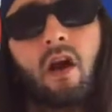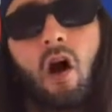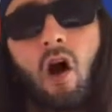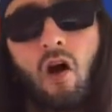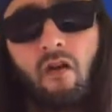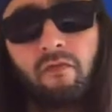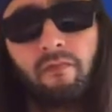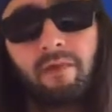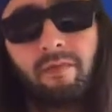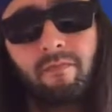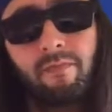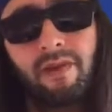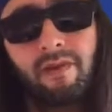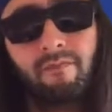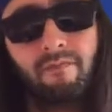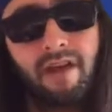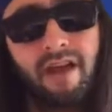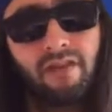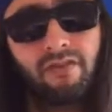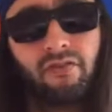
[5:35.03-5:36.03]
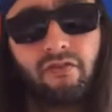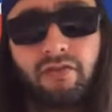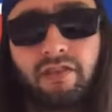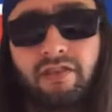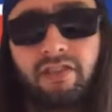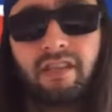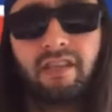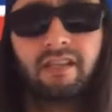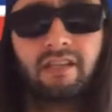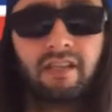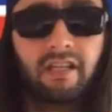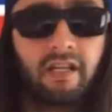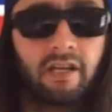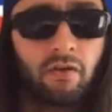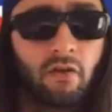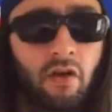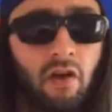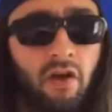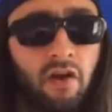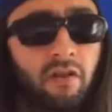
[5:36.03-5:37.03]
I've been
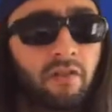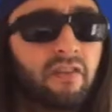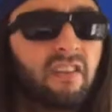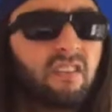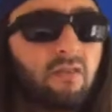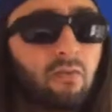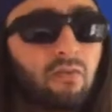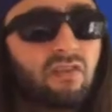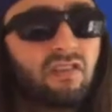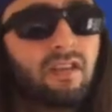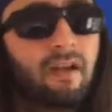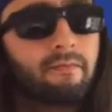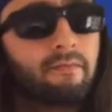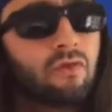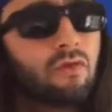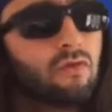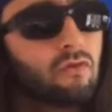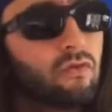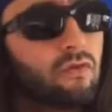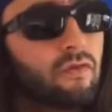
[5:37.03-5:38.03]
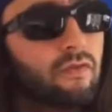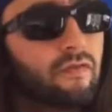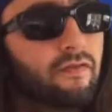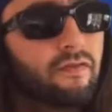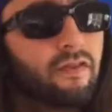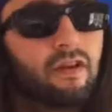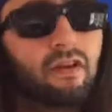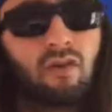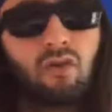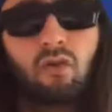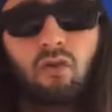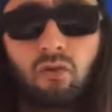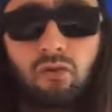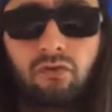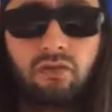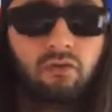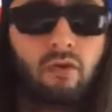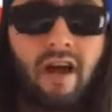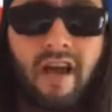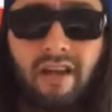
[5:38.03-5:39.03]
Bitman360. This was some sort of call
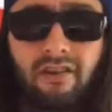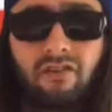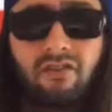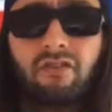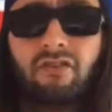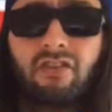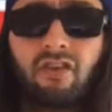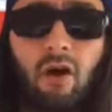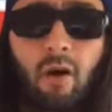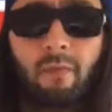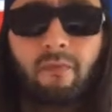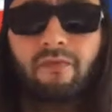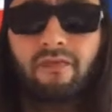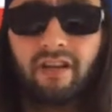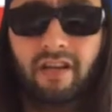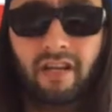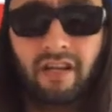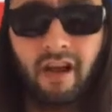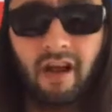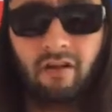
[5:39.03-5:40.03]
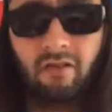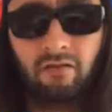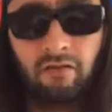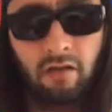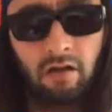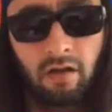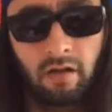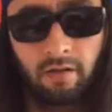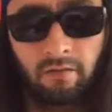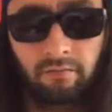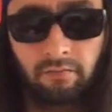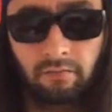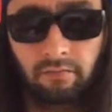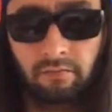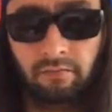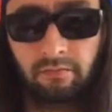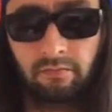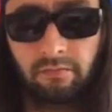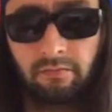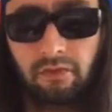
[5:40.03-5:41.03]
to action type video.
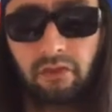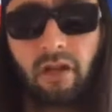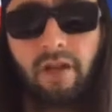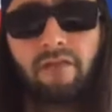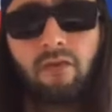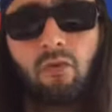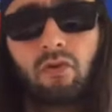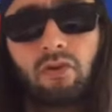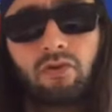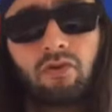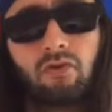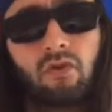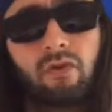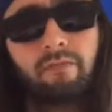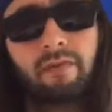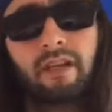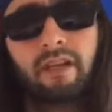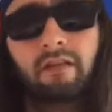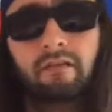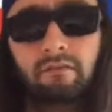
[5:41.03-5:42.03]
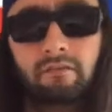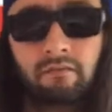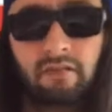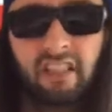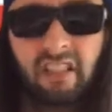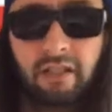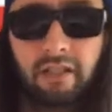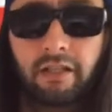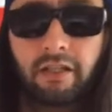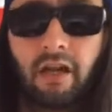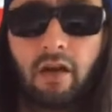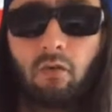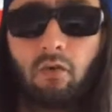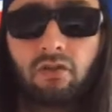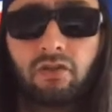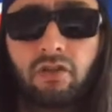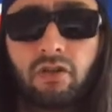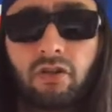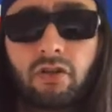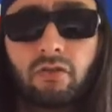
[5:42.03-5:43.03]
So if you want to join me, you know
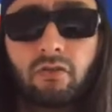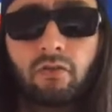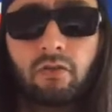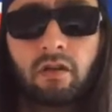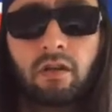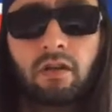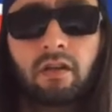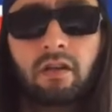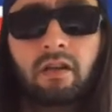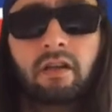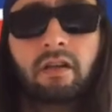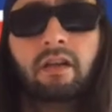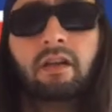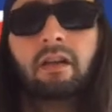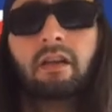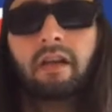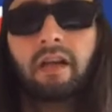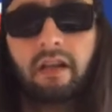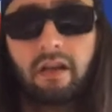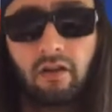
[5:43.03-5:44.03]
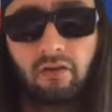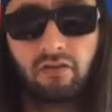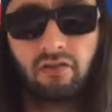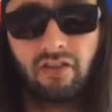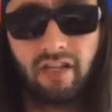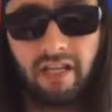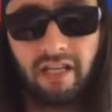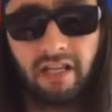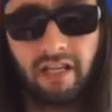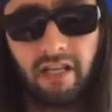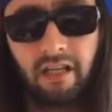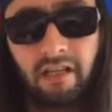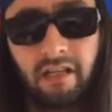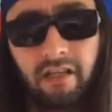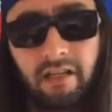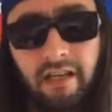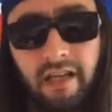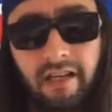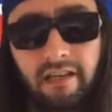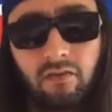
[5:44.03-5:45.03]
what to do. And I'll see you
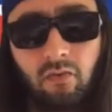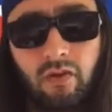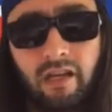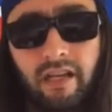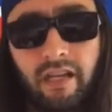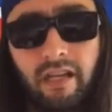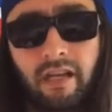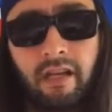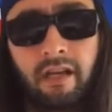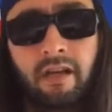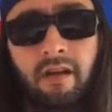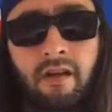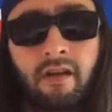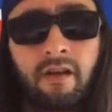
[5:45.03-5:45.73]
next week.